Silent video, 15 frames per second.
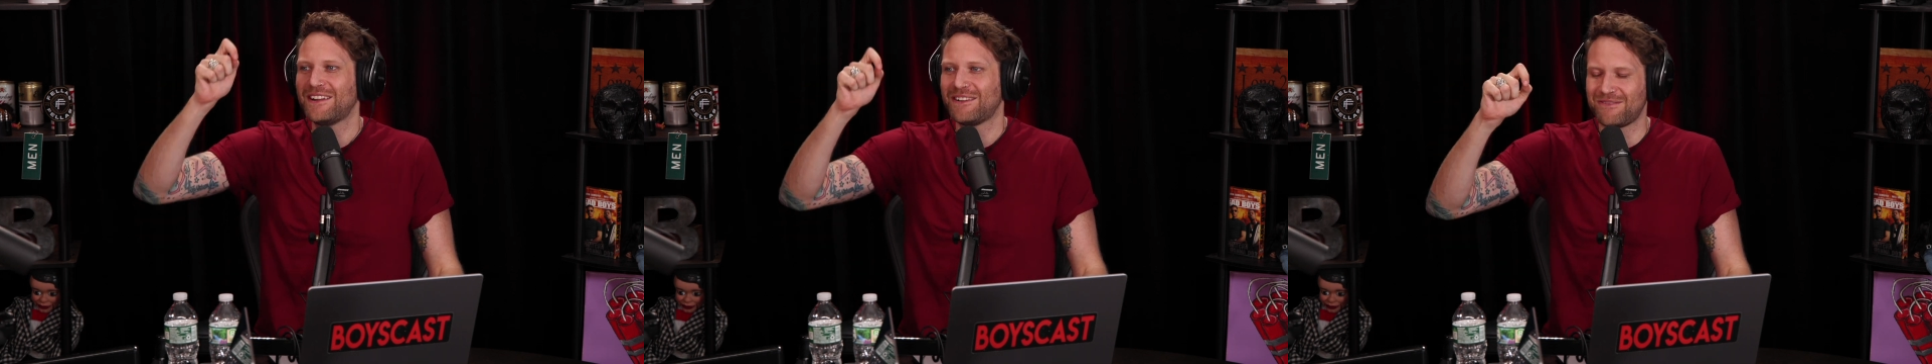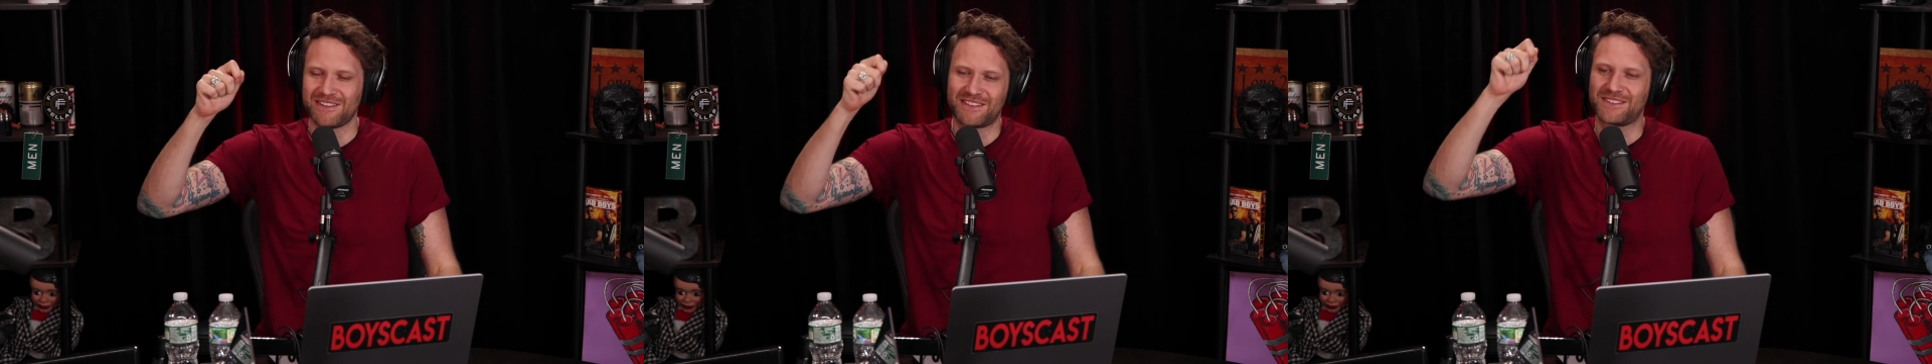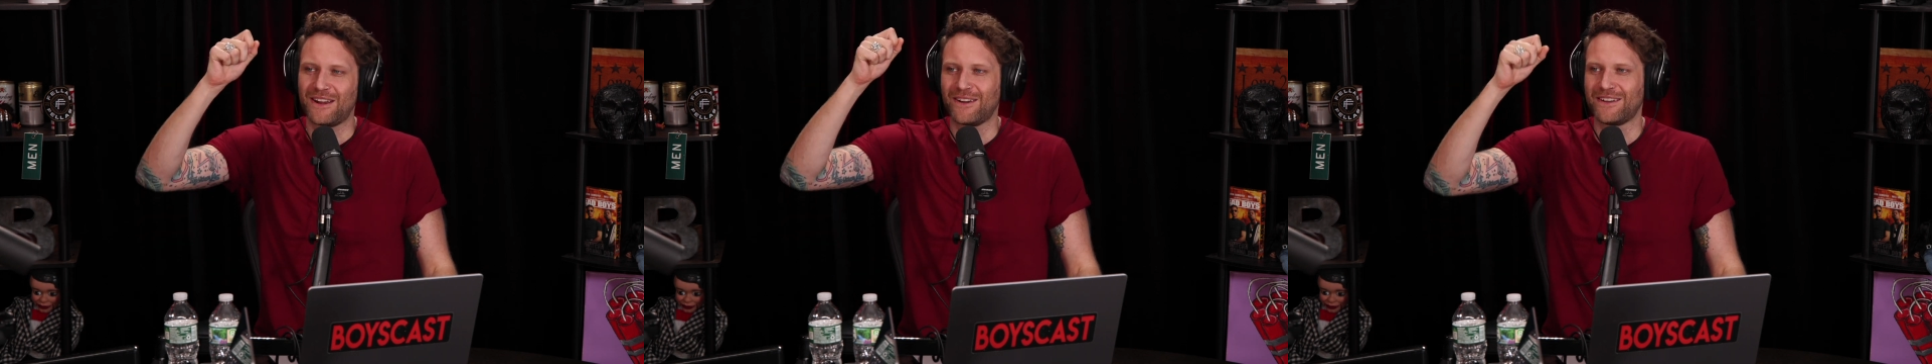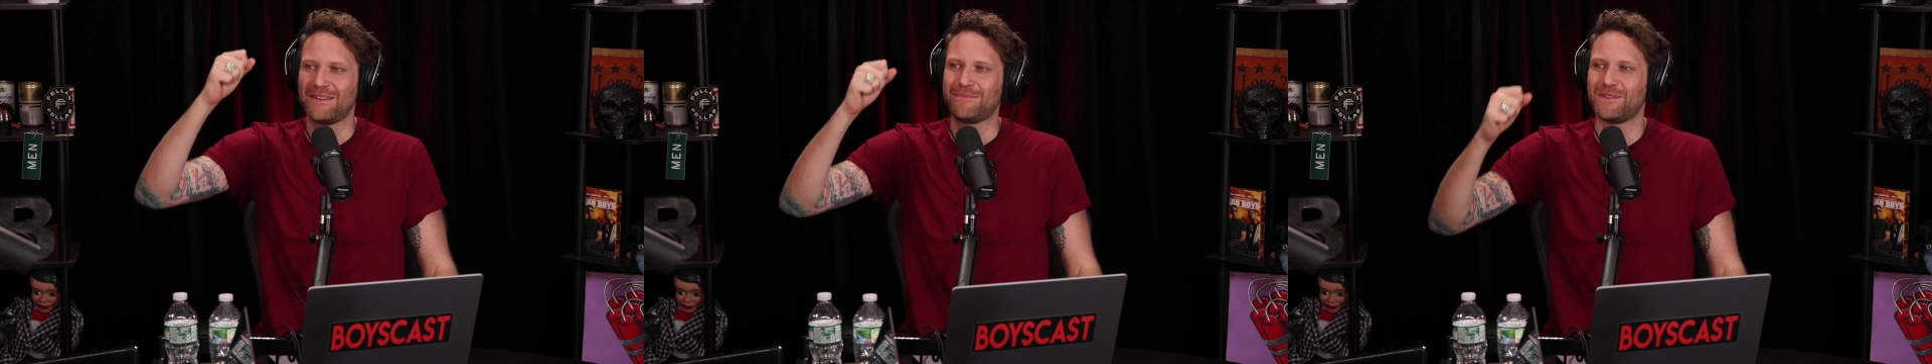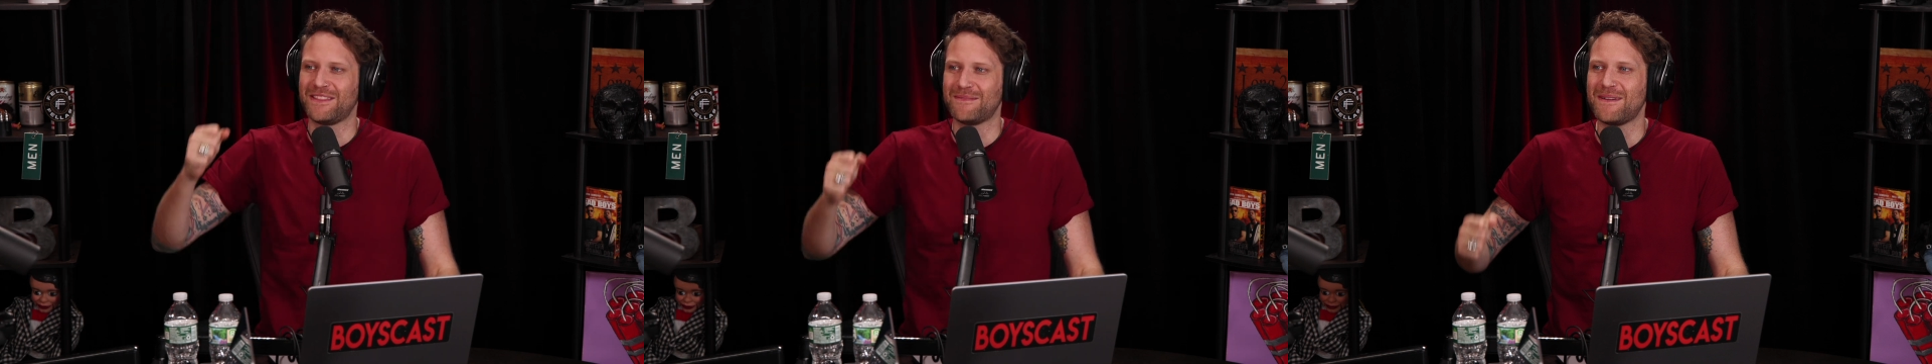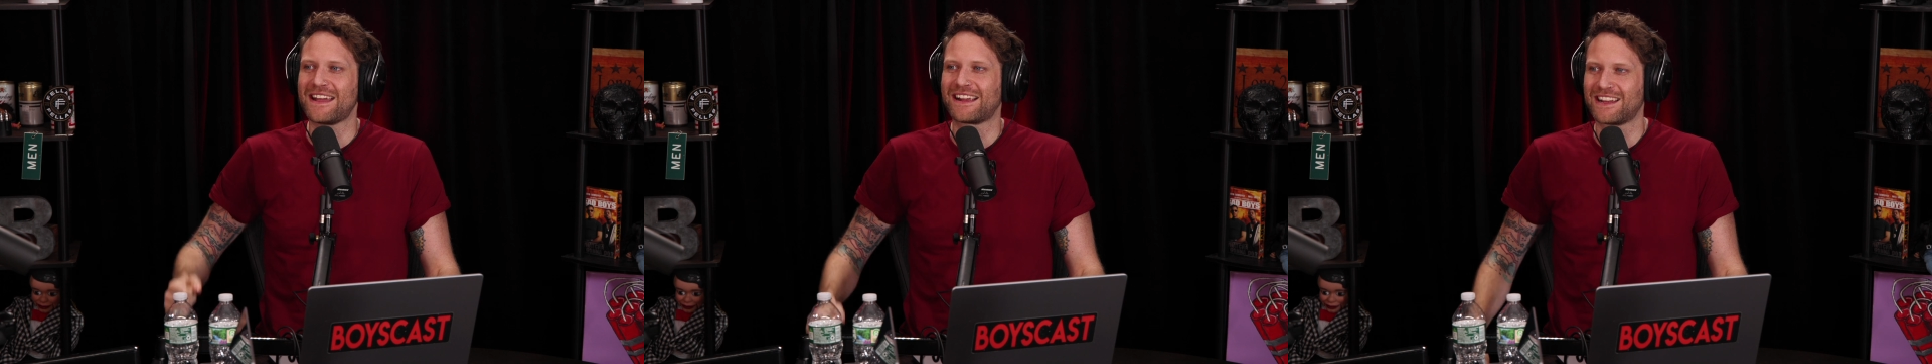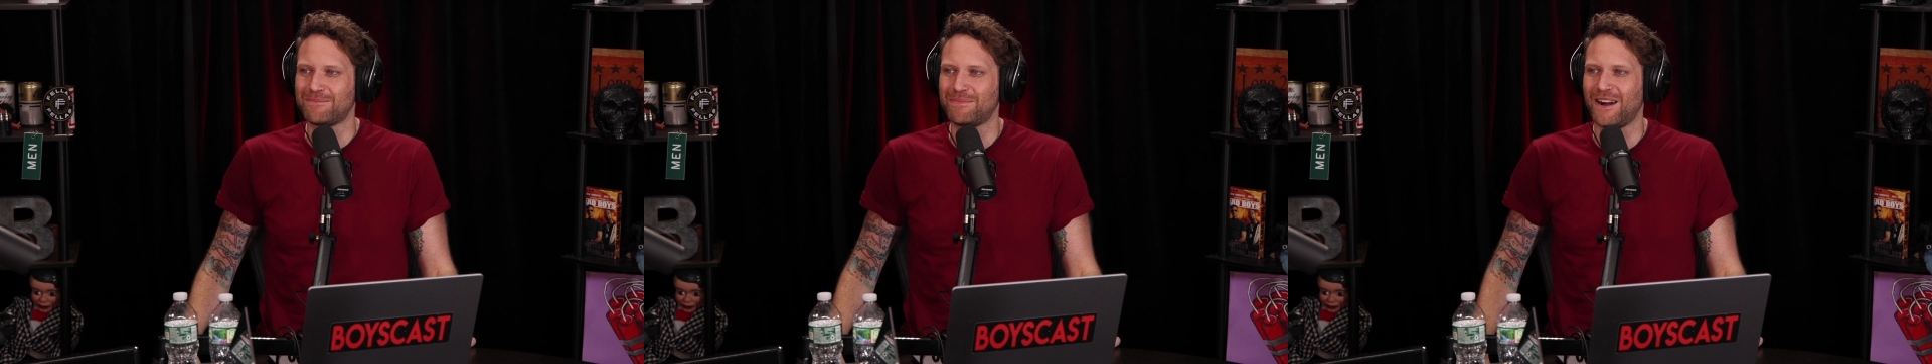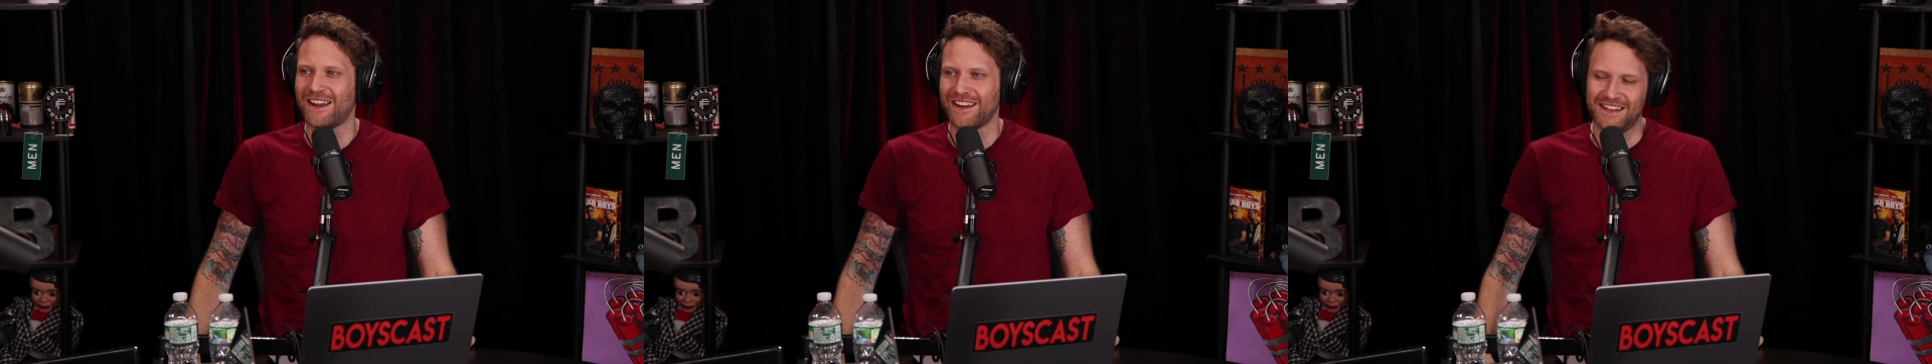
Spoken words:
We're starting to put the makeup on,